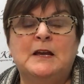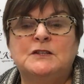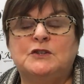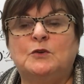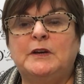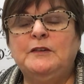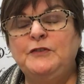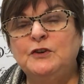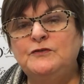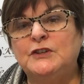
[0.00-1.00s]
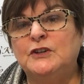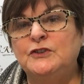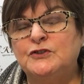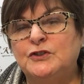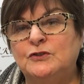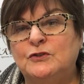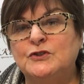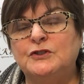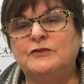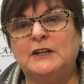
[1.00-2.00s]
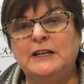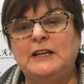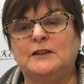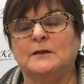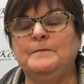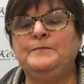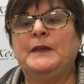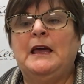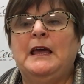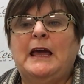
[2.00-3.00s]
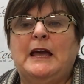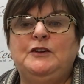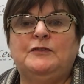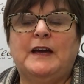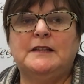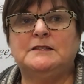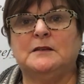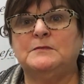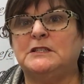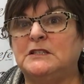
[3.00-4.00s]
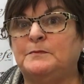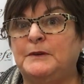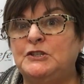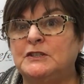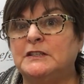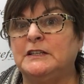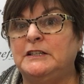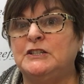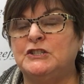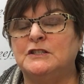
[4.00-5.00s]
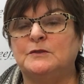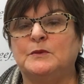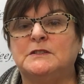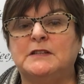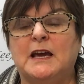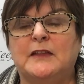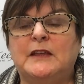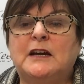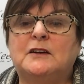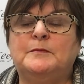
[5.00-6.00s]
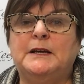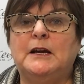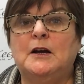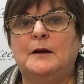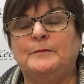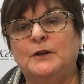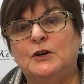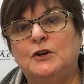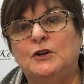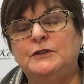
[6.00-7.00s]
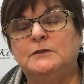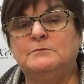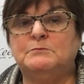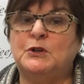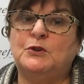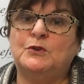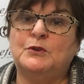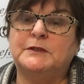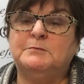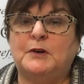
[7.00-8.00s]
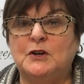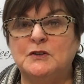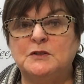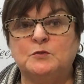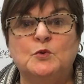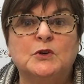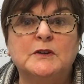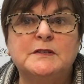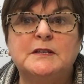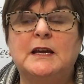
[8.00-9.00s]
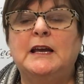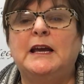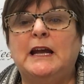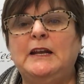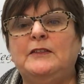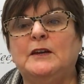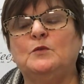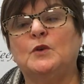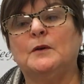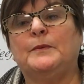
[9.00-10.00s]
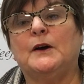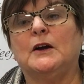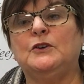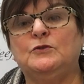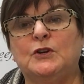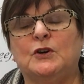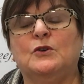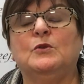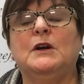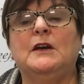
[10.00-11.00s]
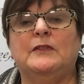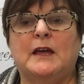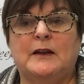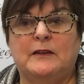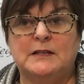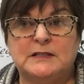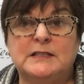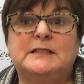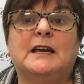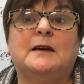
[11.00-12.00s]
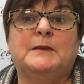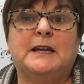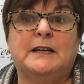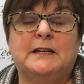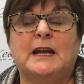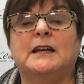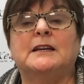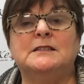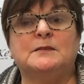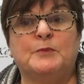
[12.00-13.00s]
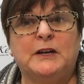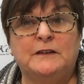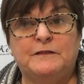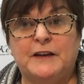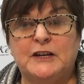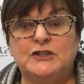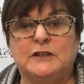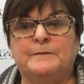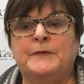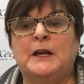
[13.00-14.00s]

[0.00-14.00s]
So if you've done your tools, you've cleaned them, and you've had some suspicious conditions, we'll say, and that could be blood, mold, pus, warts, anything whereby you know that it's contaminated and it can spread infection.